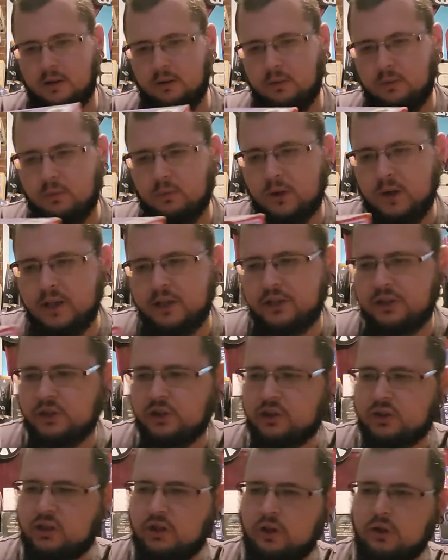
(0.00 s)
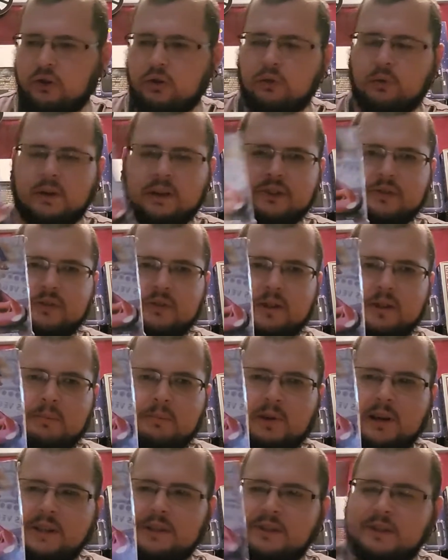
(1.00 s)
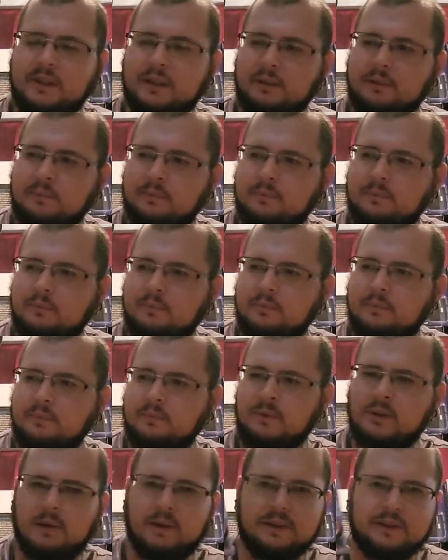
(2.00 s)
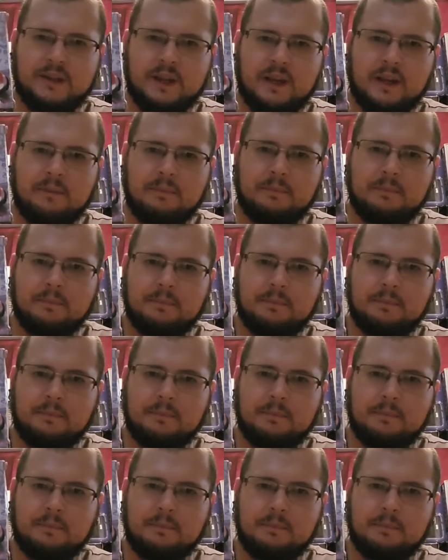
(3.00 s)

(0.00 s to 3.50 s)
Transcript: Rush 2 Extreme Racing. USA.